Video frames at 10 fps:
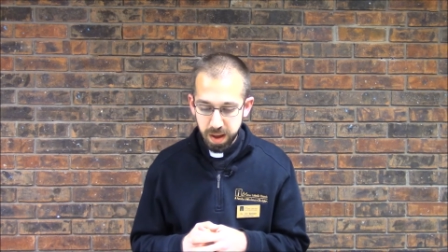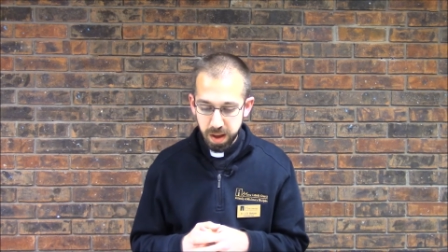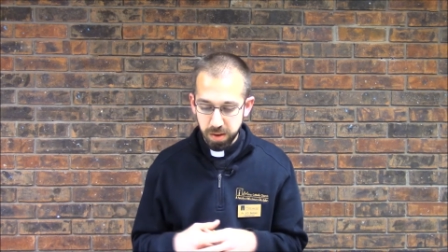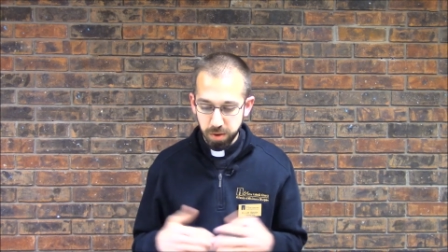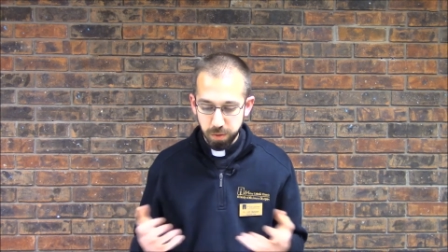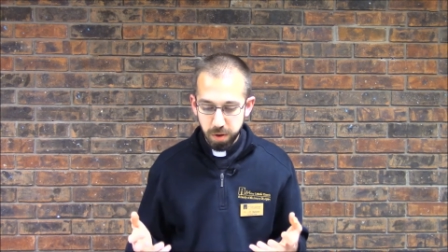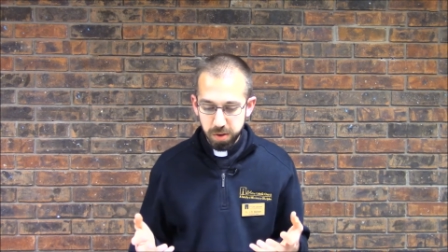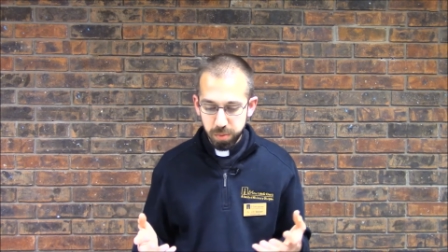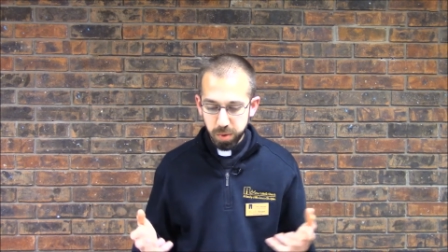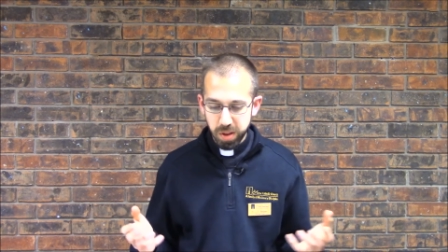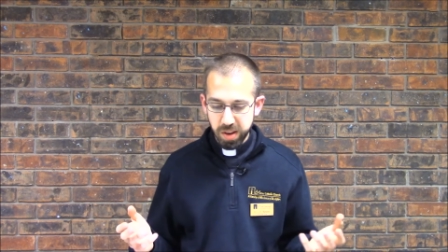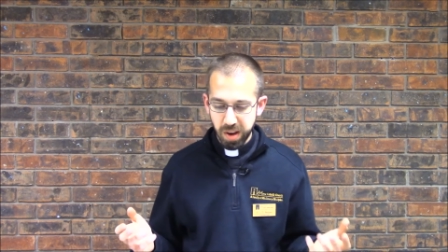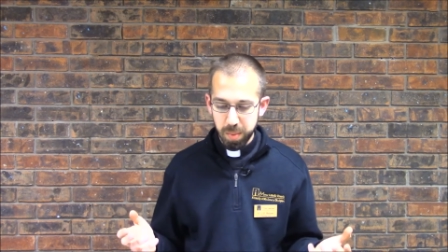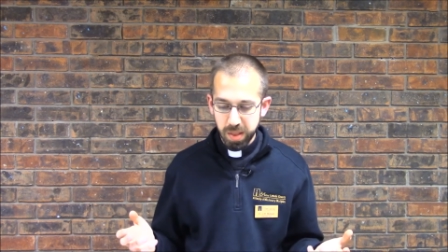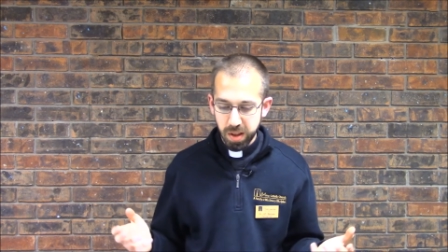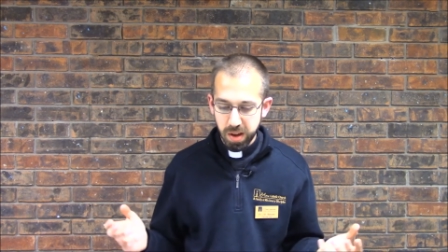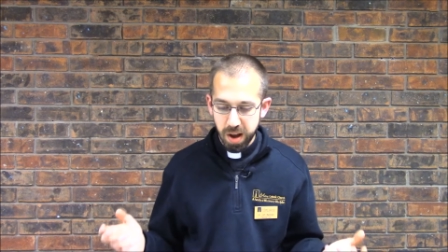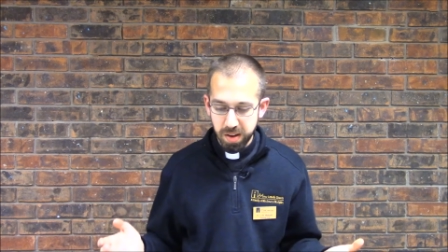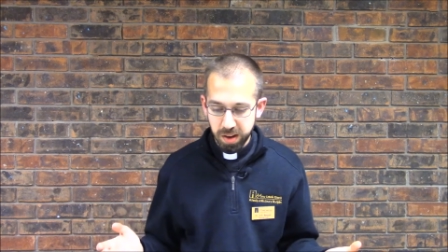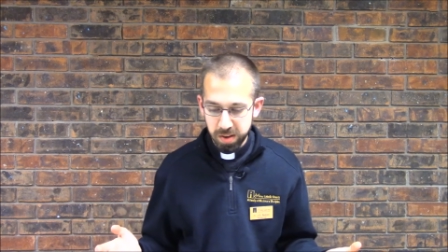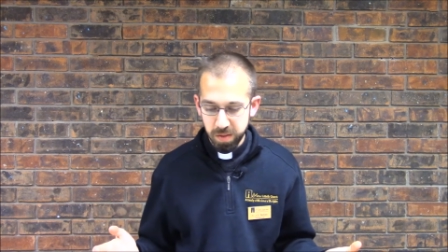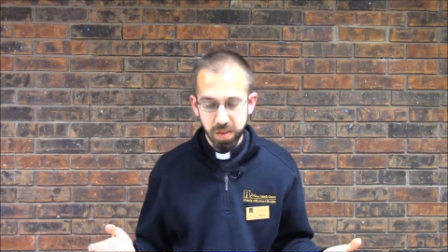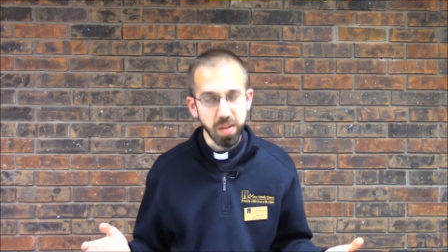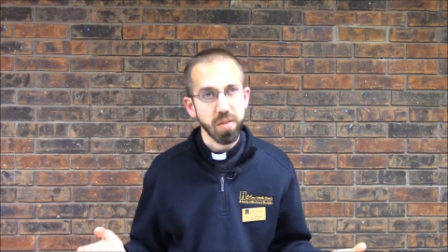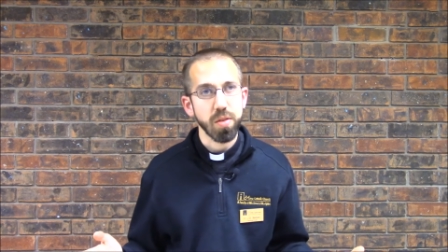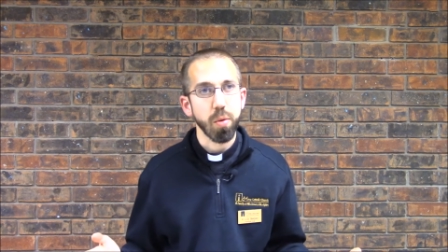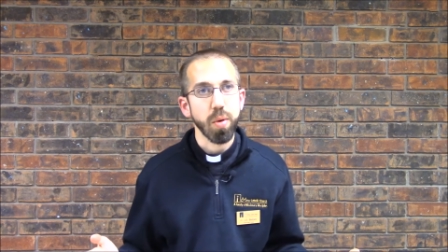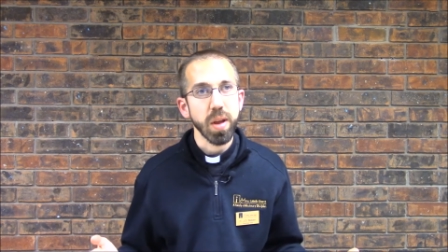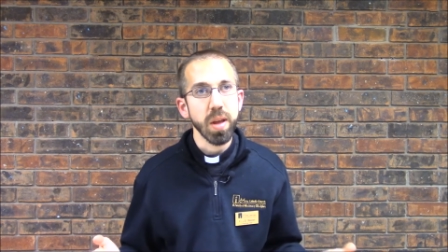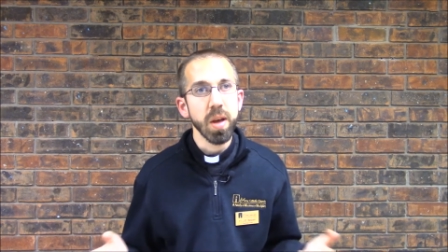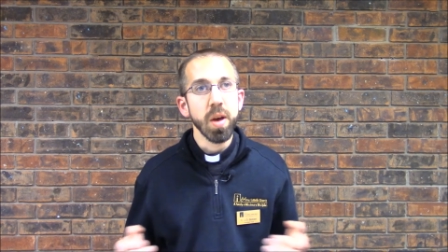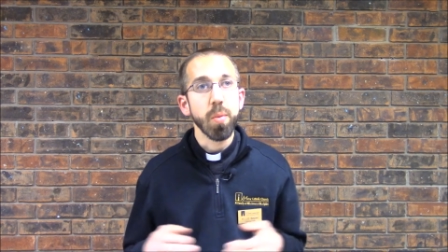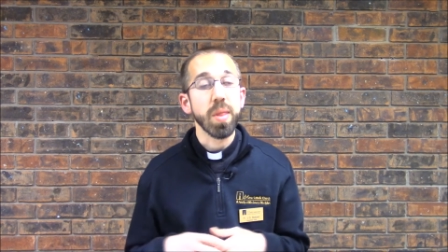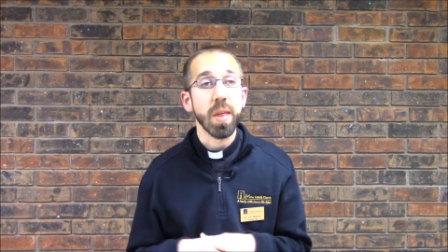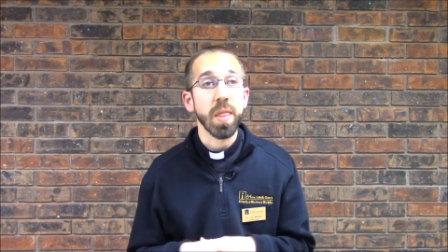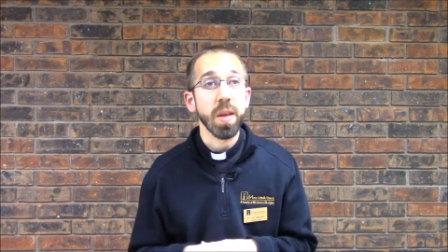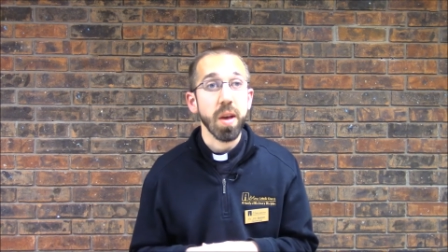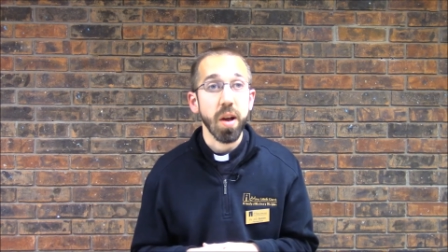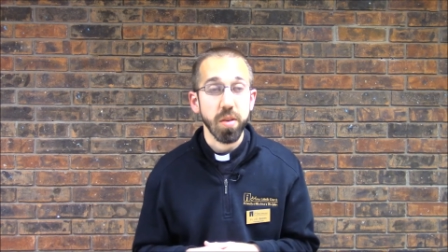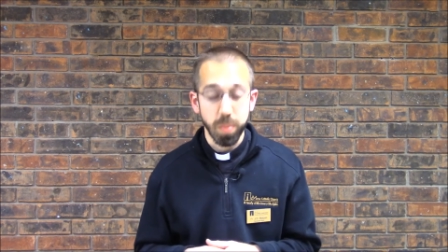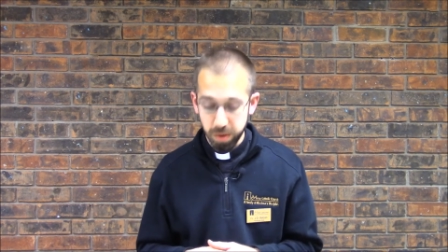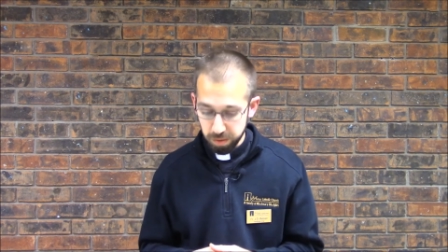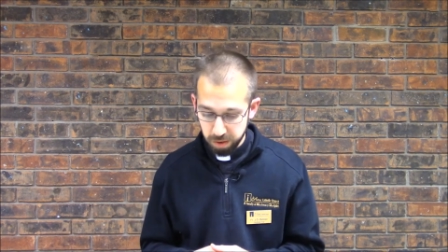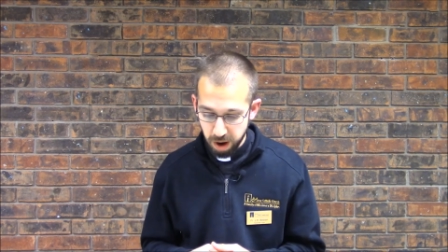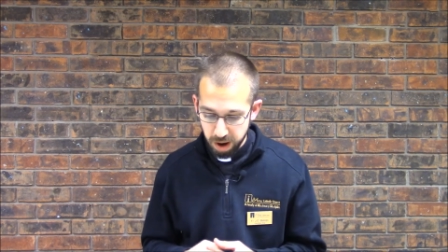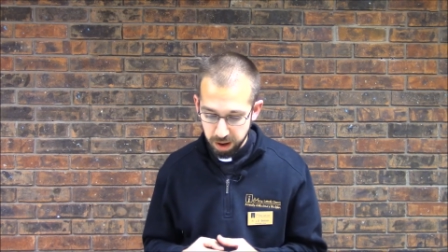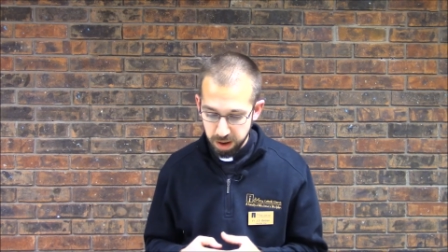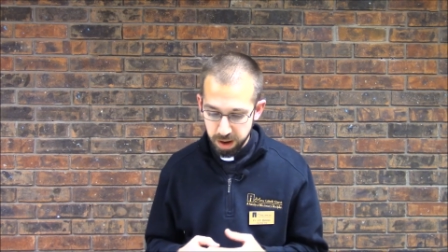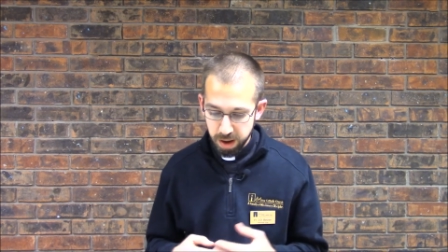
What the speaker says: And so first we'll examine the context of this story within the Gospel of John.